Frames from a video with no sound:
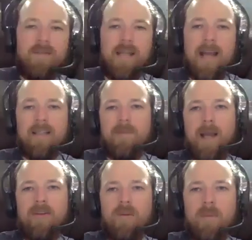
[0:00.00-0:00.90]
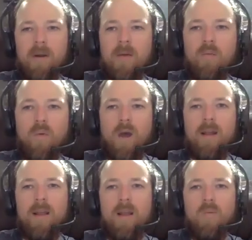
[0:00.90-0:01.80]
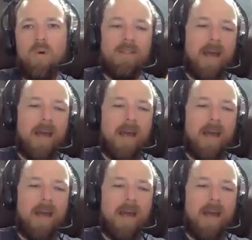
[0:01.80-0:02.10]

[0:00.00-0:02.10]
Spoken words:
of the light spectrum and what